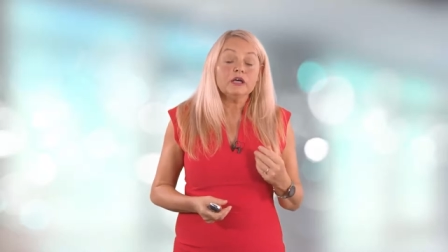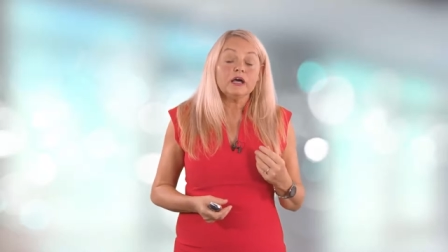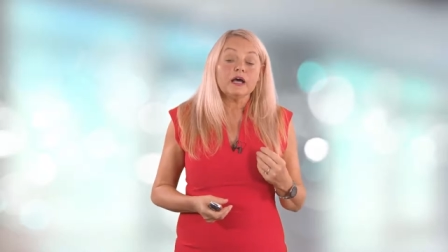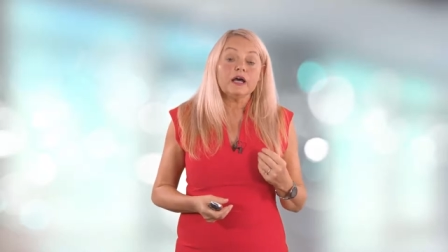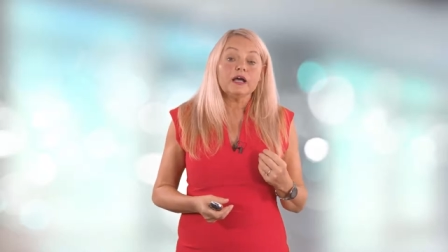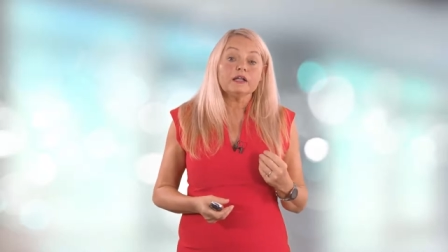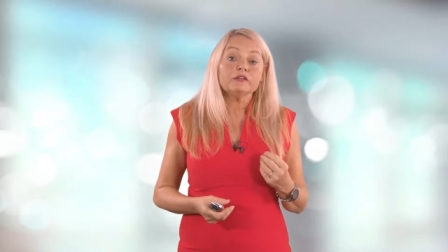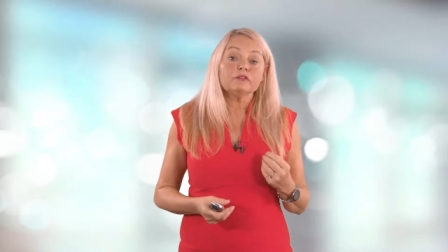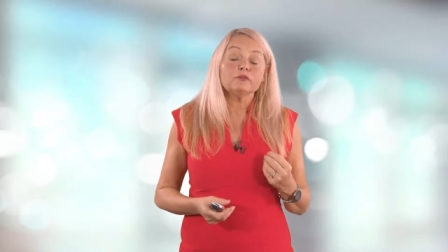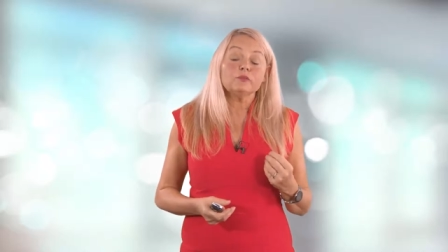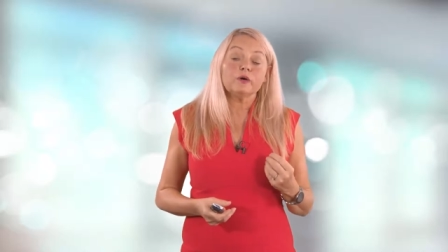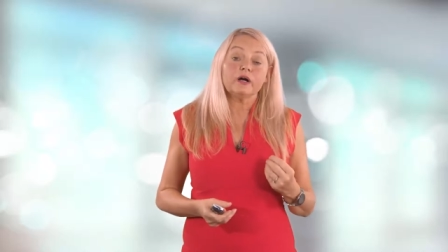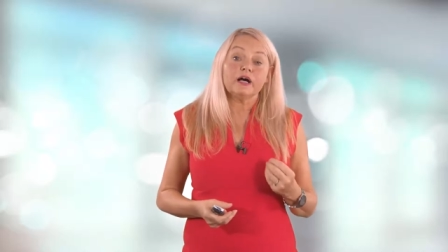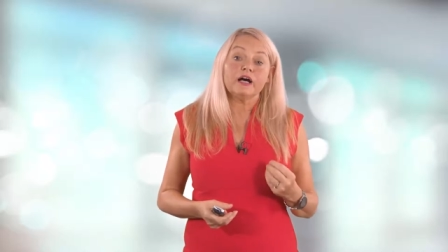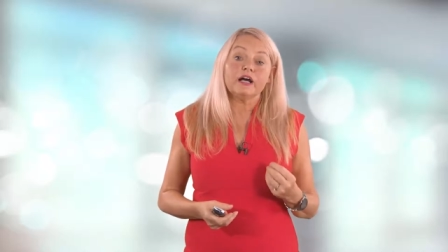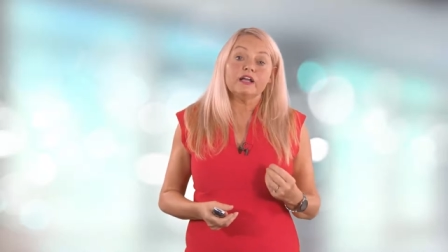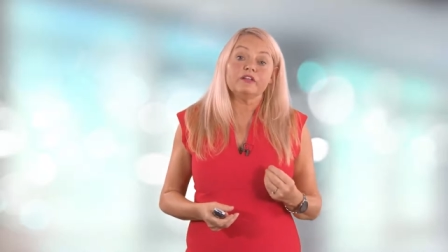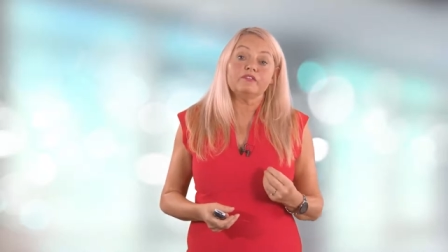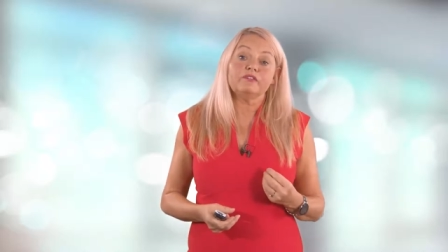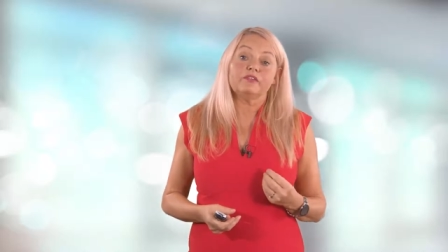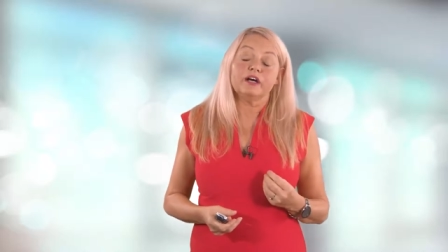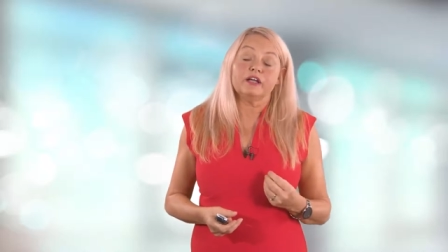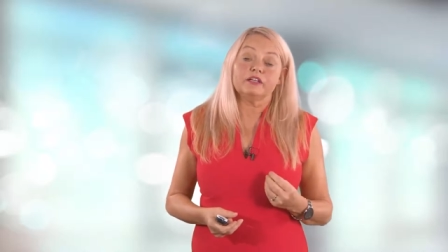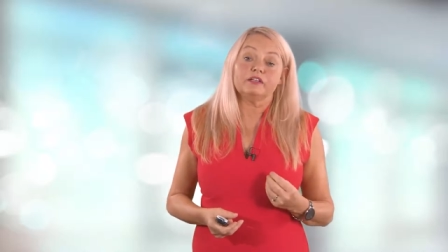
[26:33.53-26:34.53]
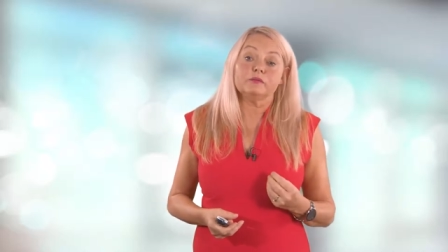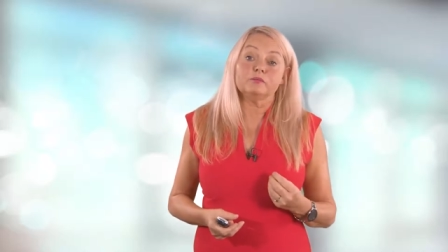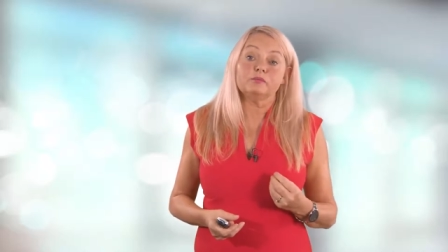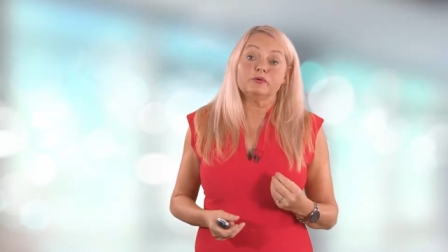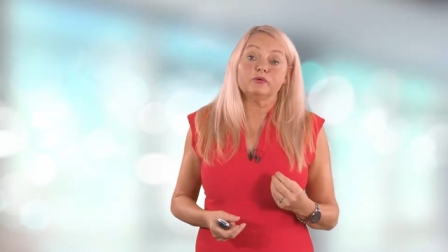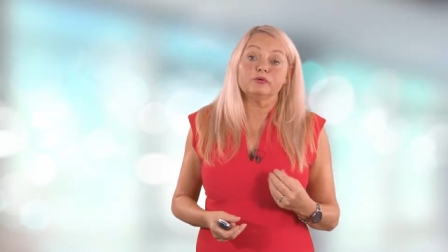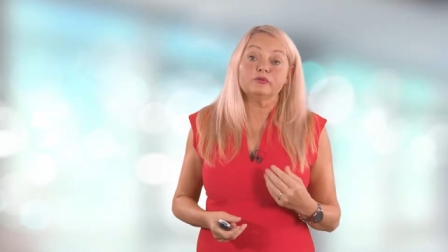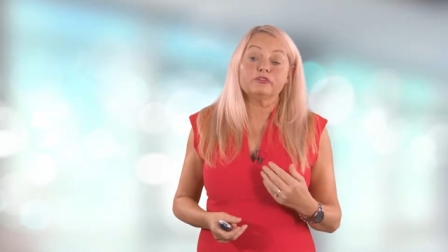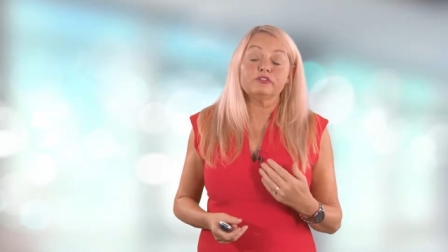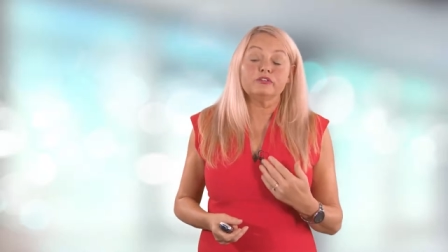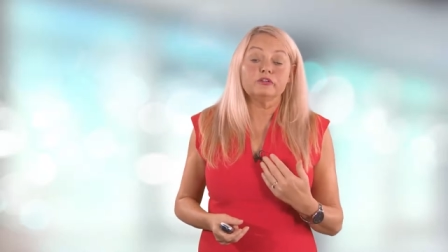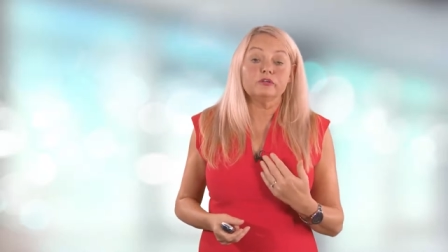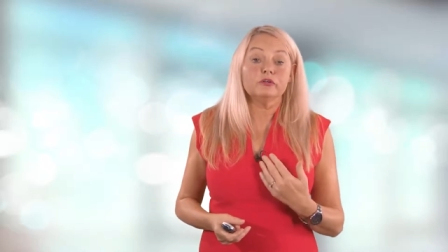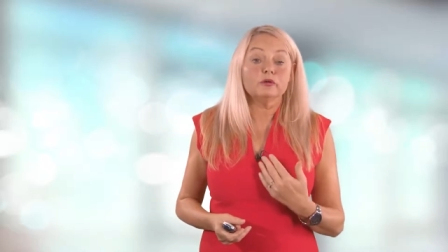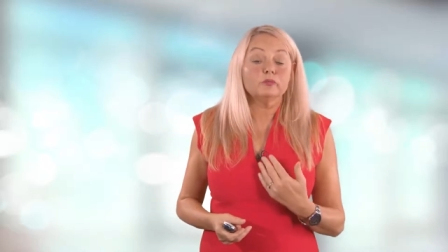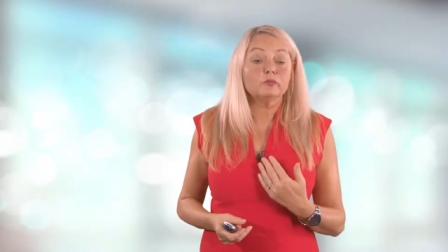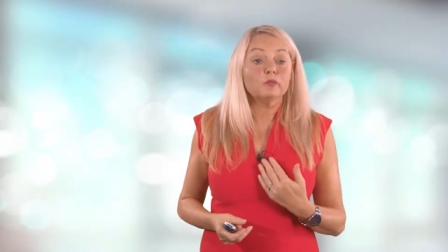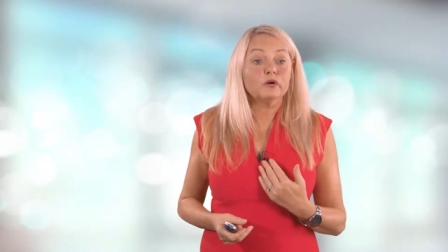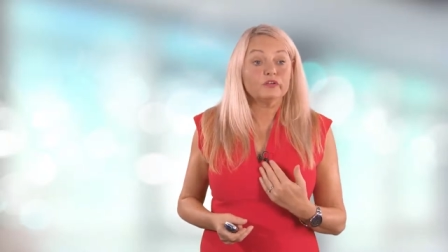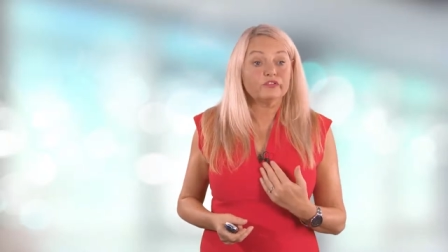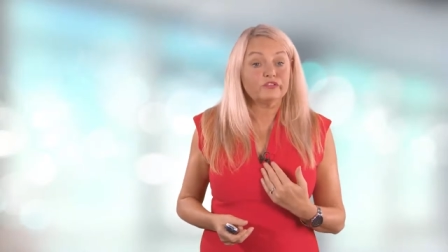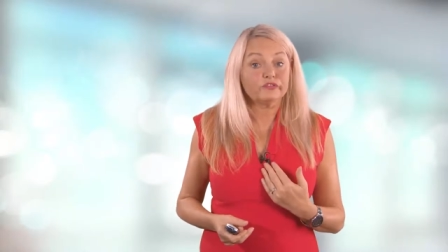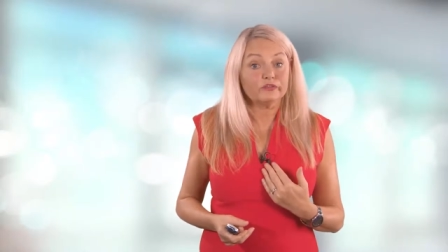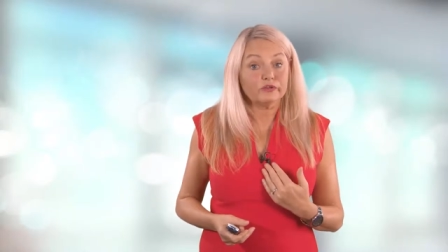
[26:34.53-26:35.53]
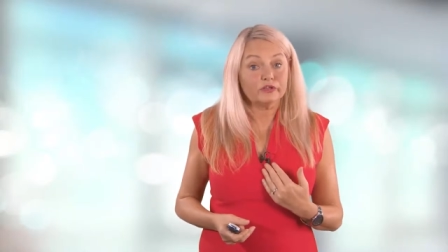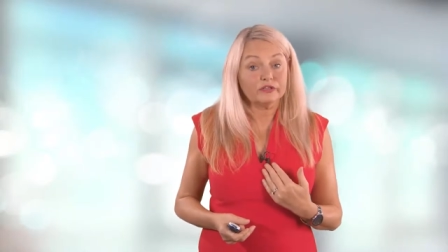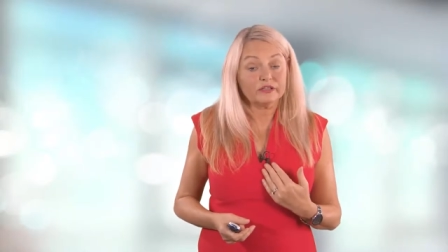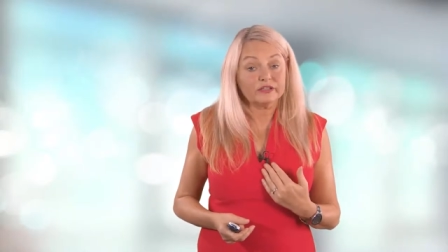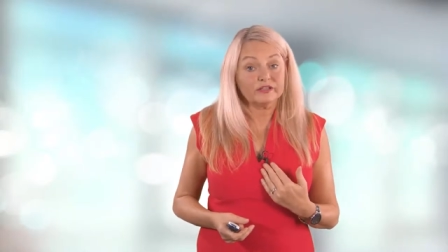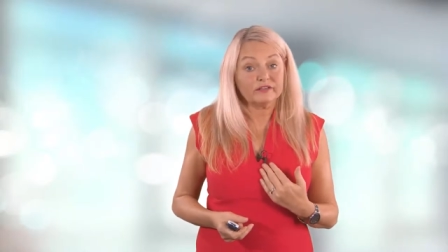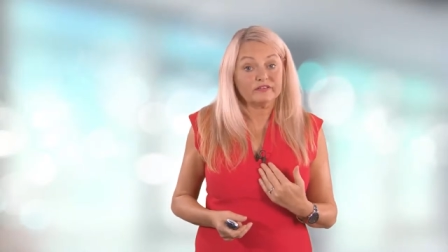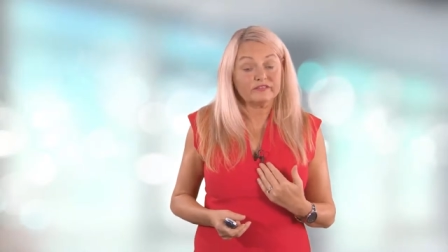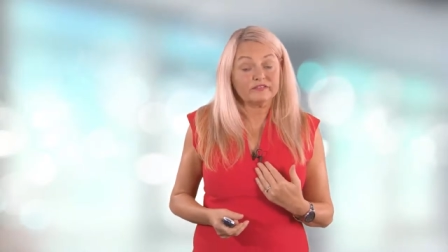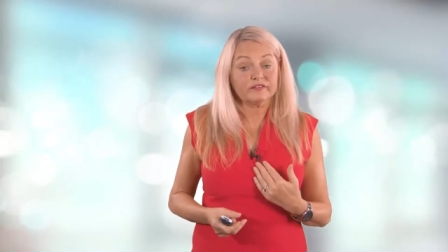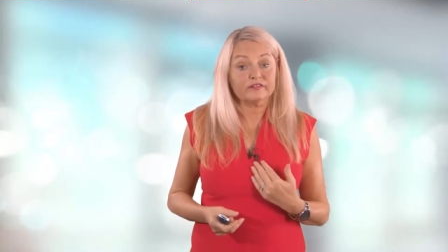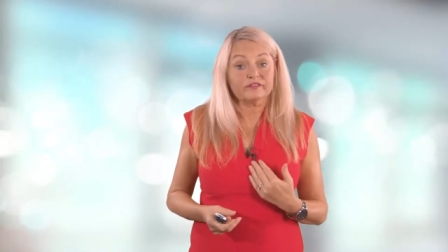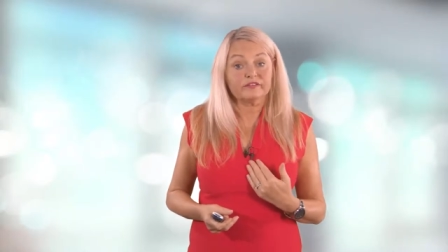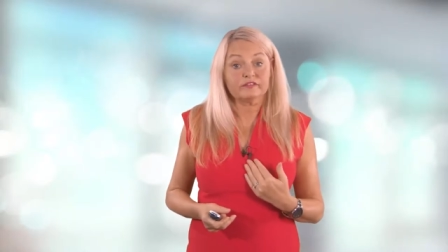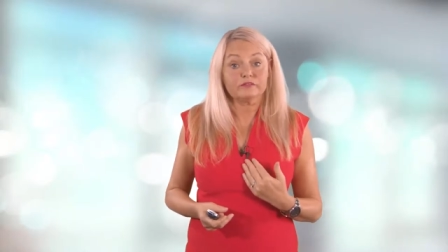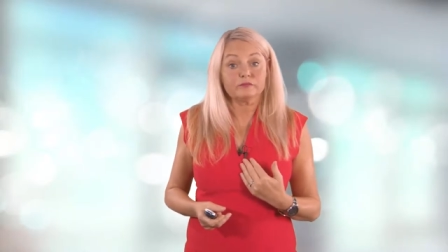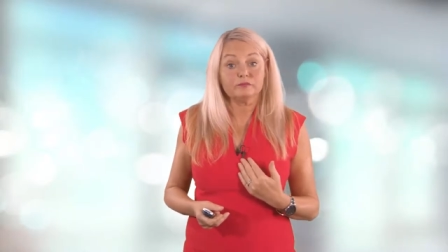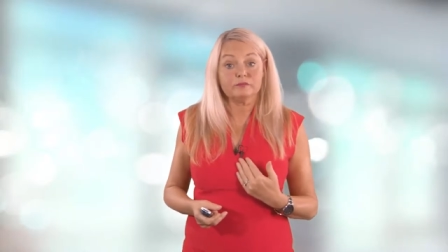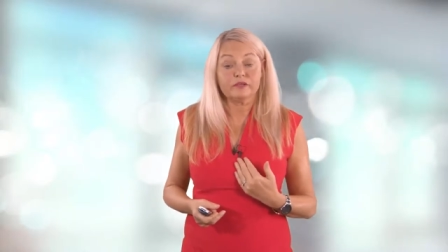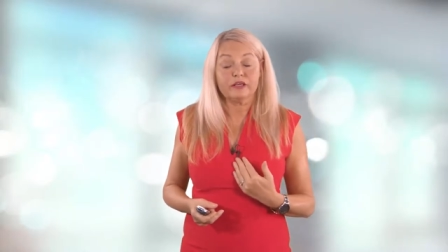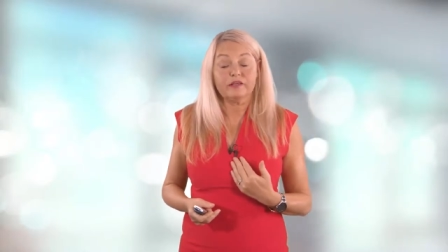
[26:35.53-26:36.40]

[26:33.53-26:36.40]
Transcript: And what I find important, and what certainly assist,